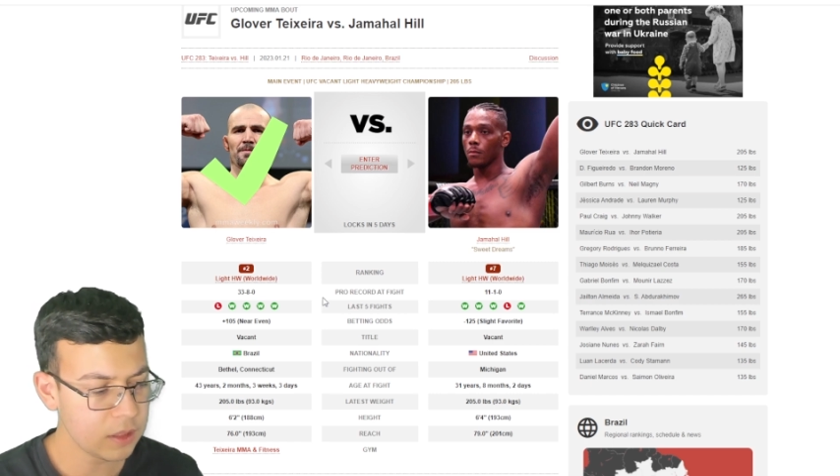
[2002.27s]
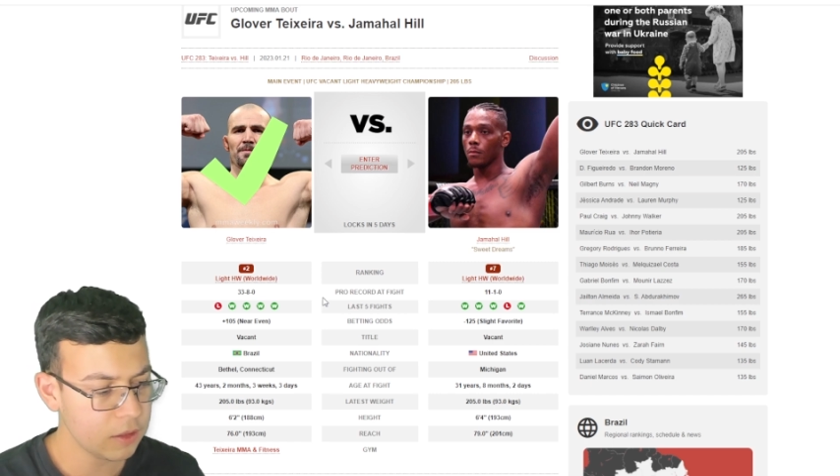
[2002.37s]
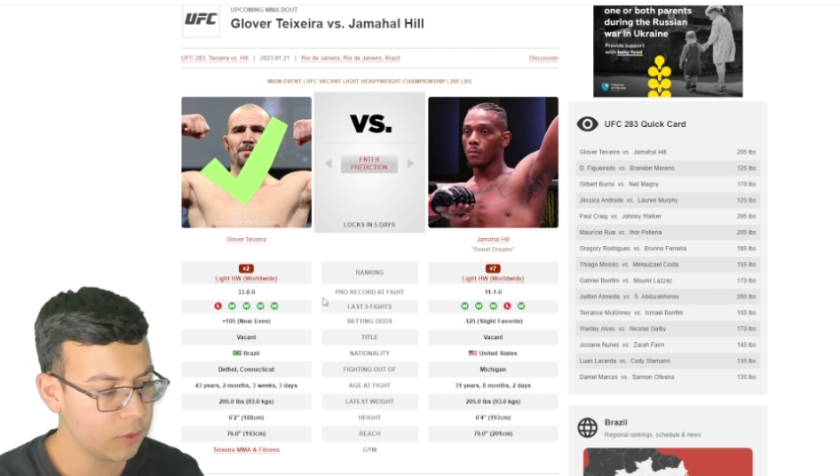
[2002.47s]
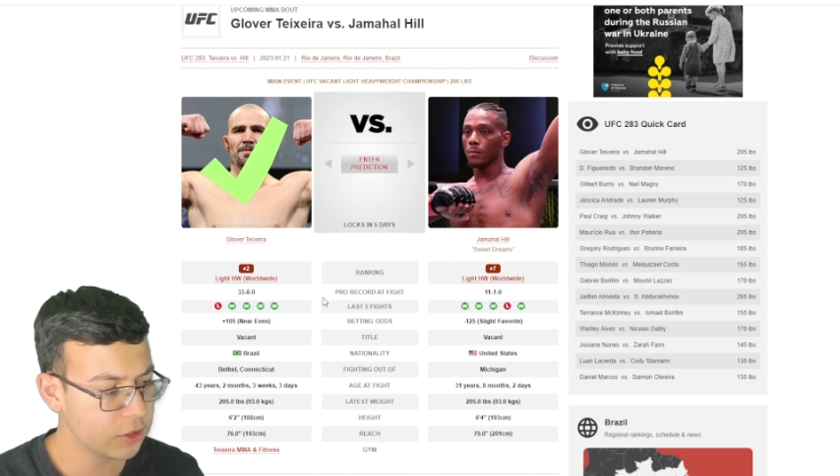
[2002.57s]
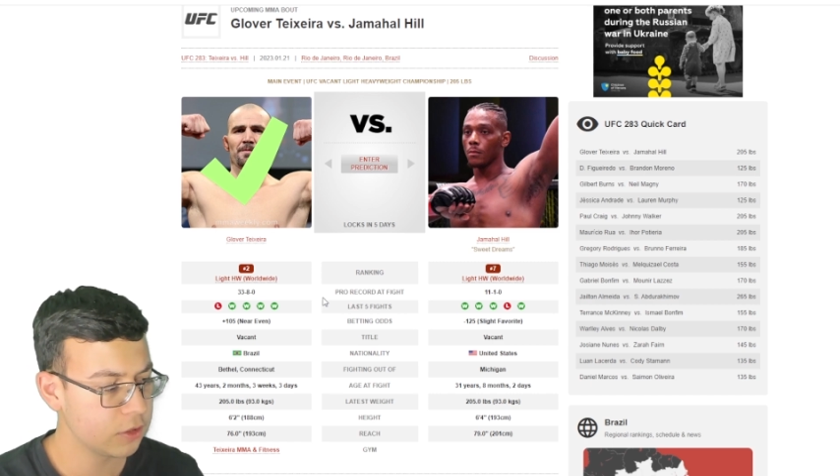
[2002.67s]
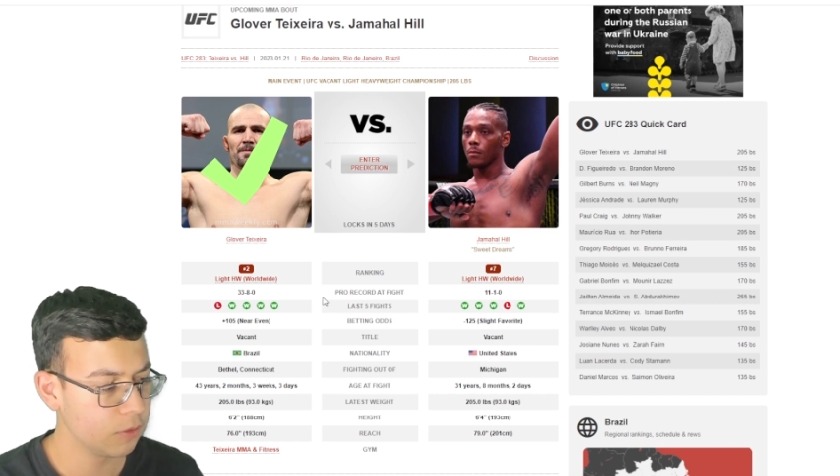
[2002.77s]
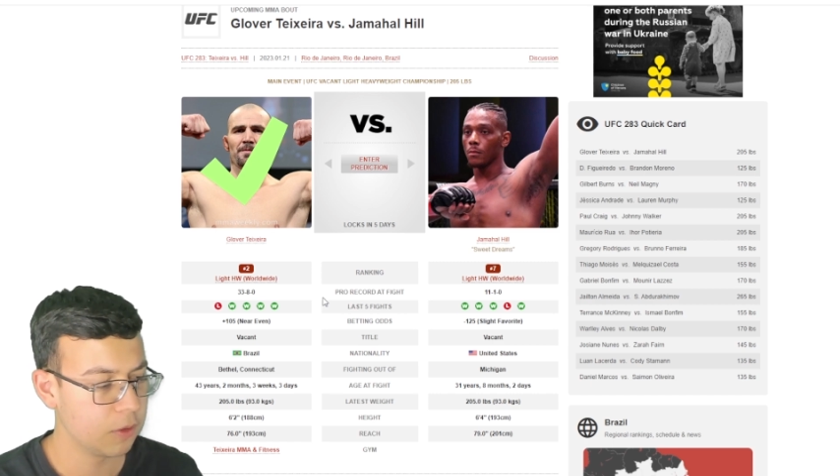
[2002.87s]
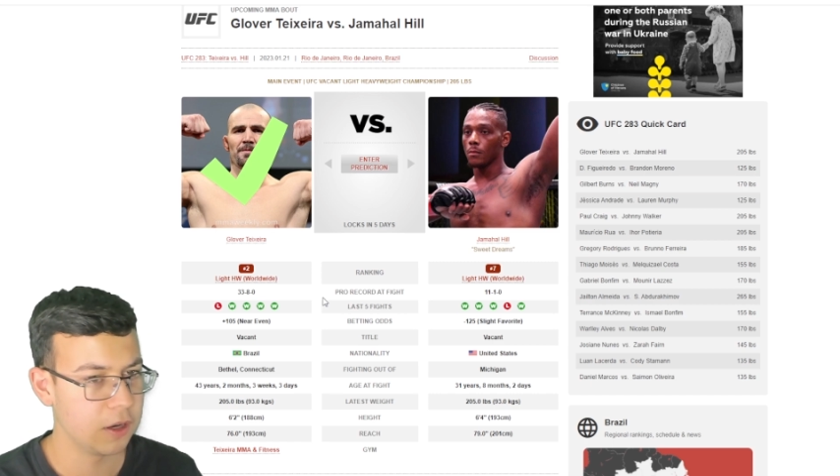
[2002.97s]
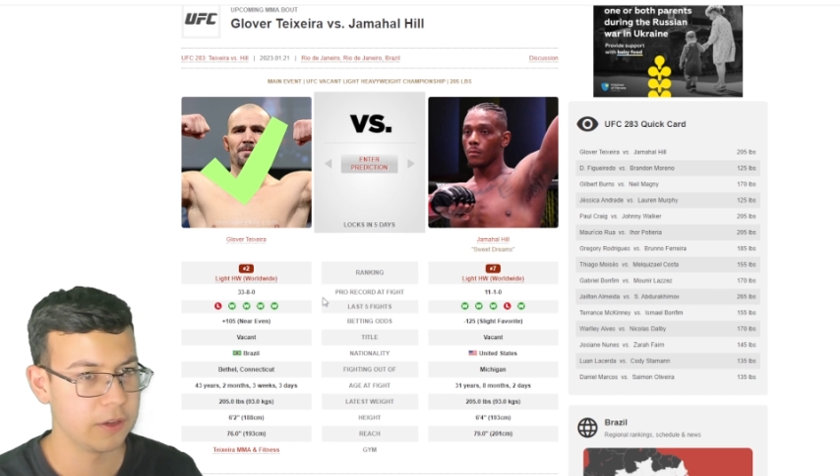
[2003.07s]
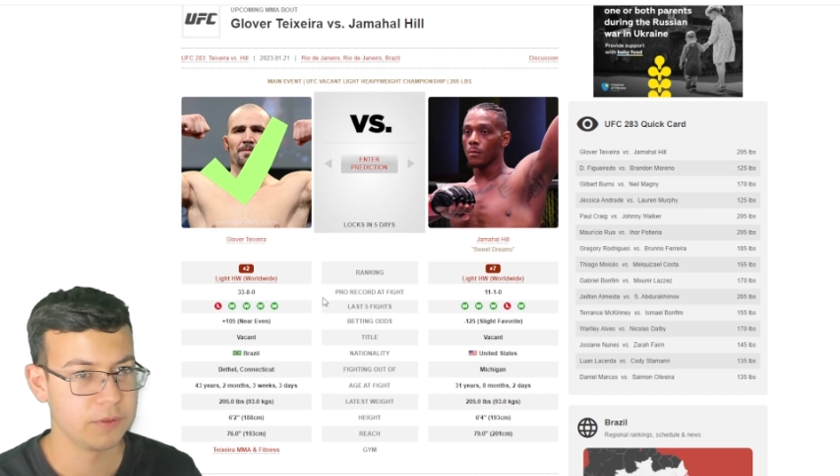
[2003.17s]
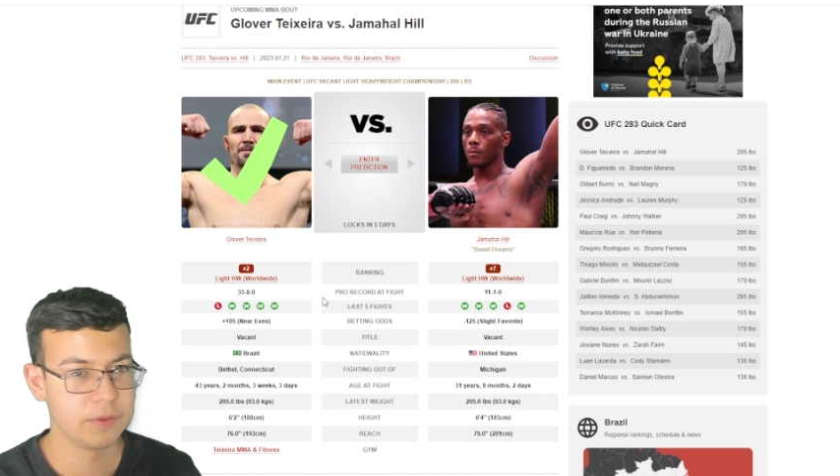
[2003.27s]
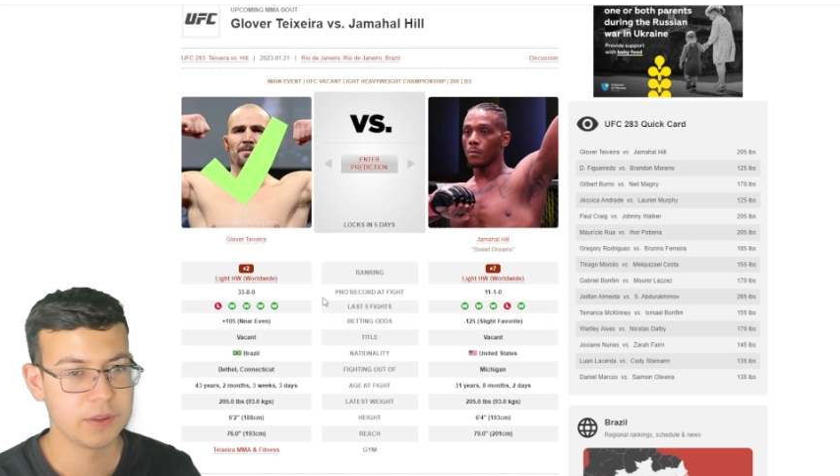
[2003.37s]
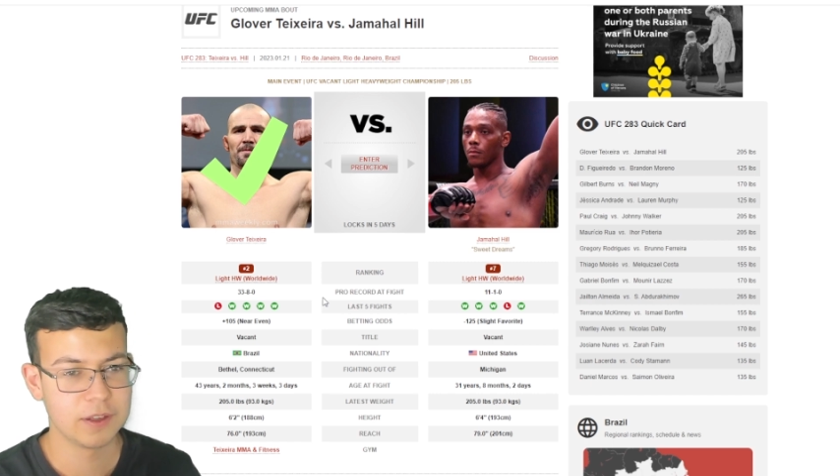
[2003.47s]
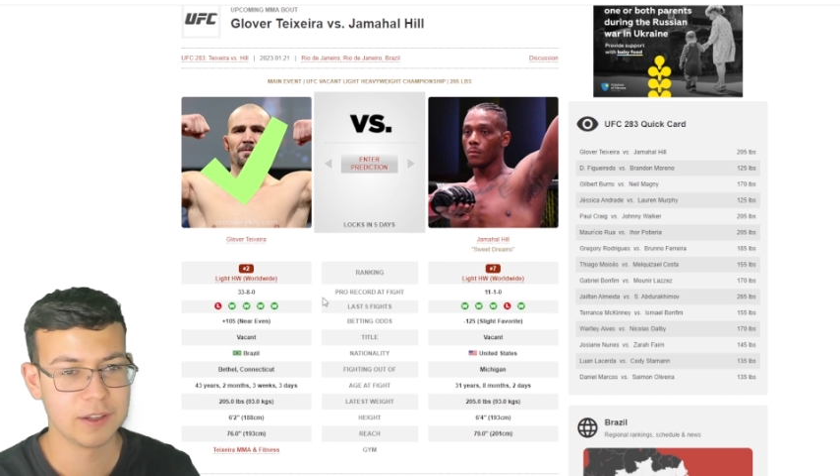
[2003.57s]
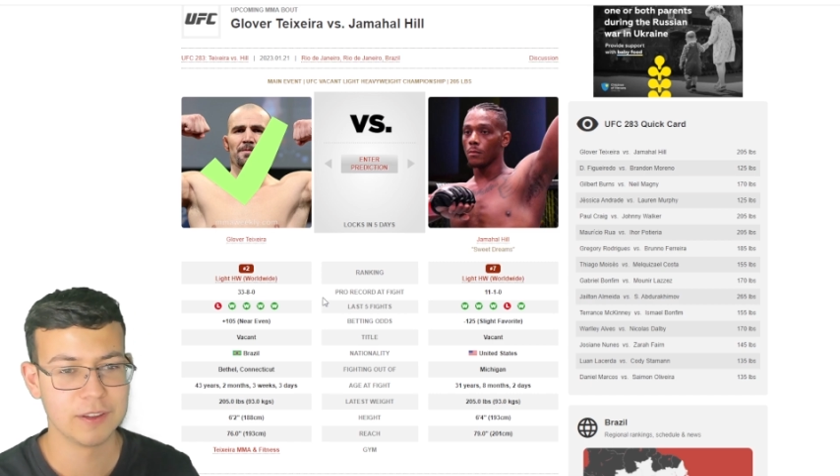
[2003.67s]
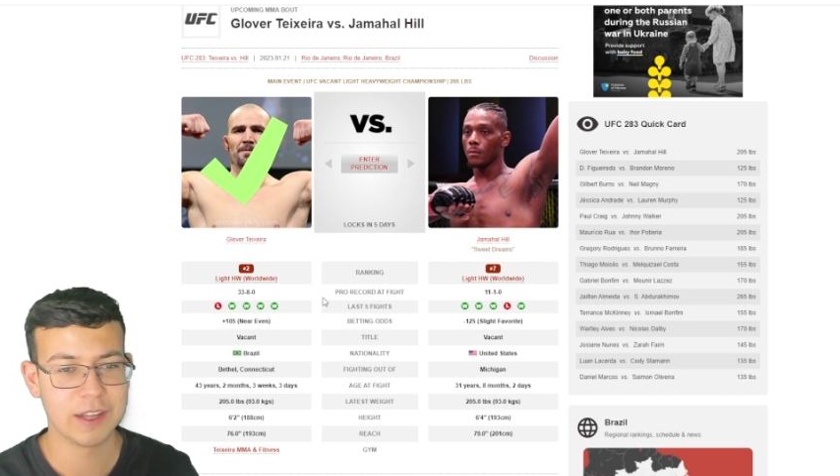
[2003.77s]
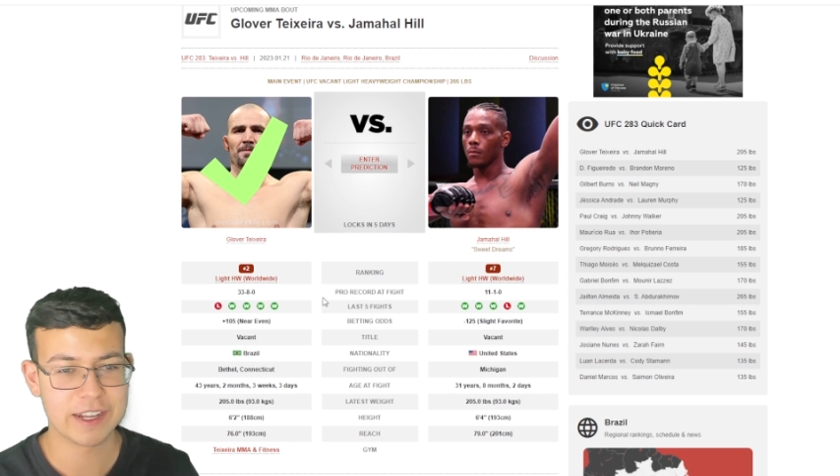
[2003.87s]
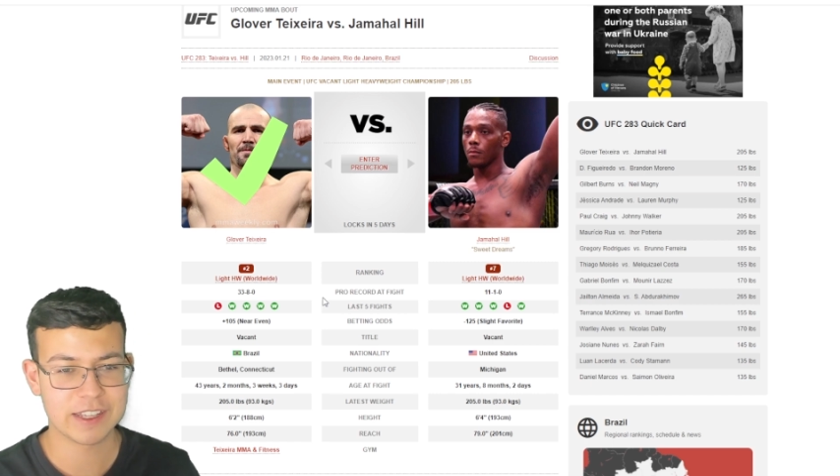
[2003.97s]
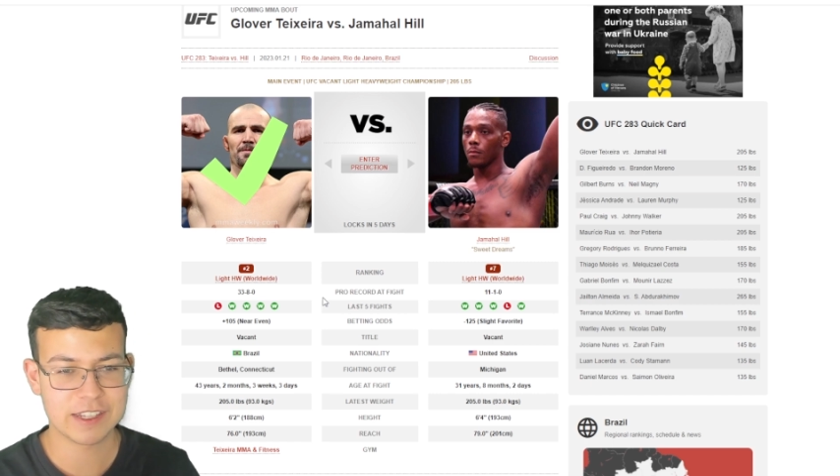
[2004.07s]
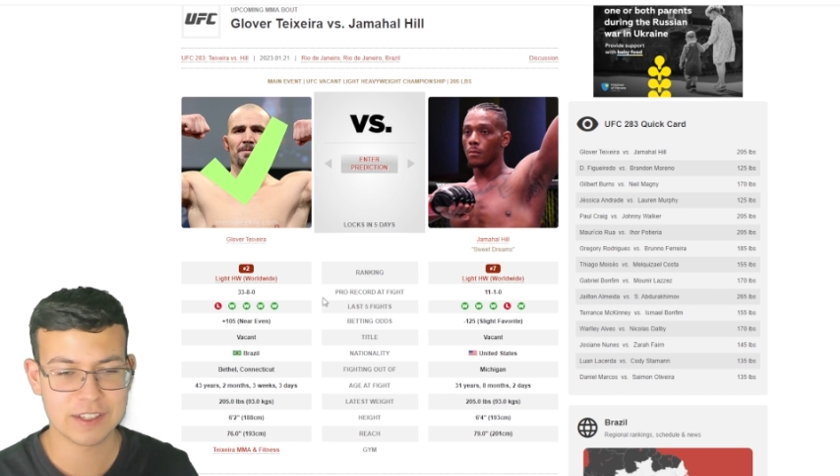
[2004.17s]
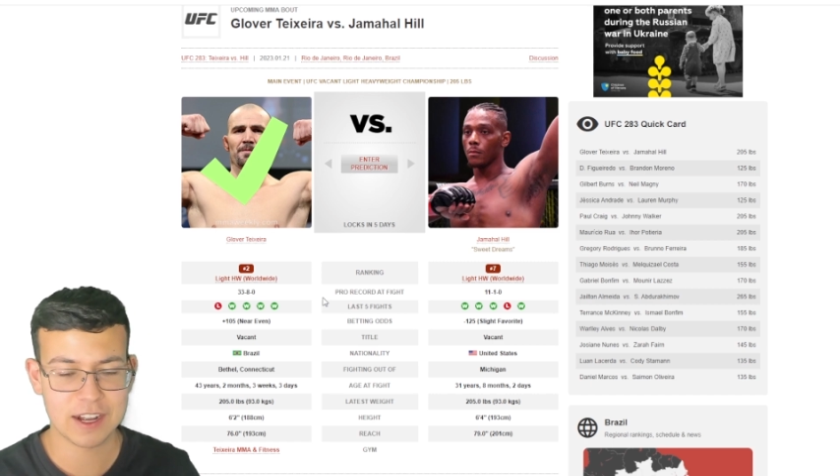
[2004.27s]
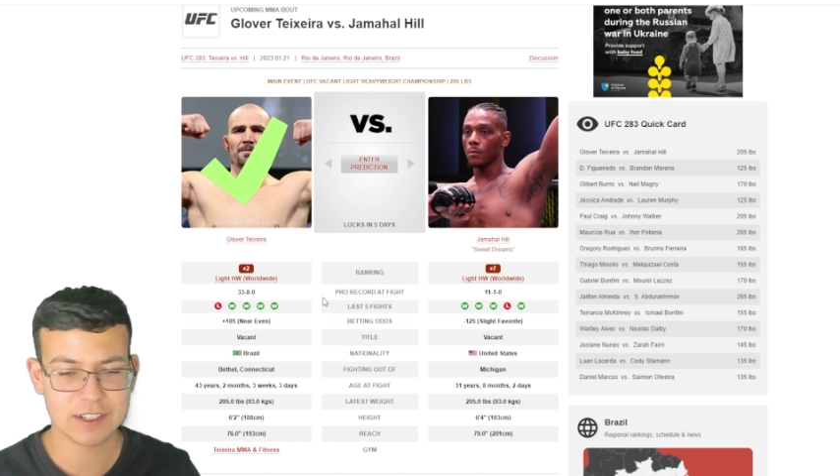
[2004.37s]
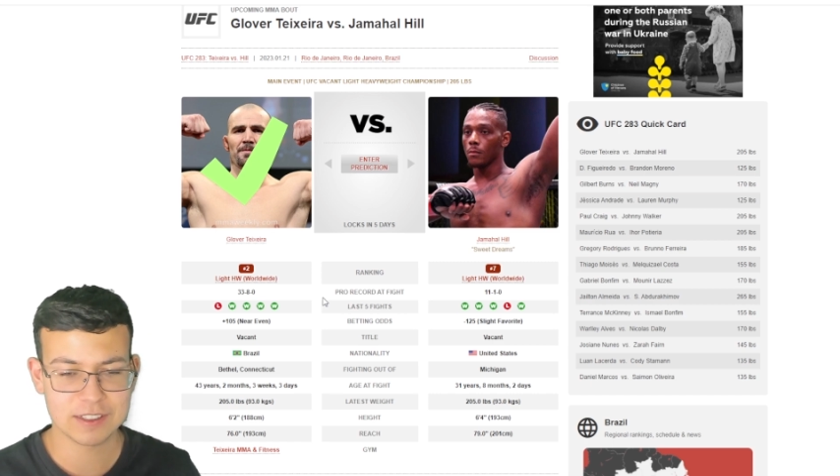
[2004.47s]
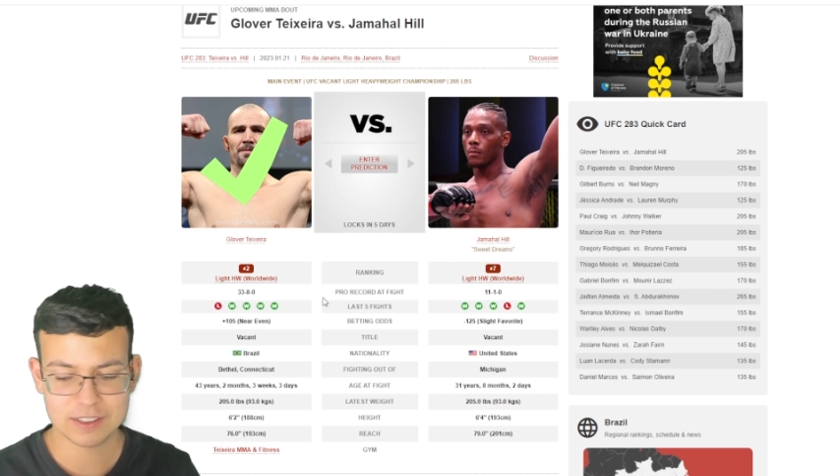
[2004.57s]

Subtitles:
what's the word? Like he's not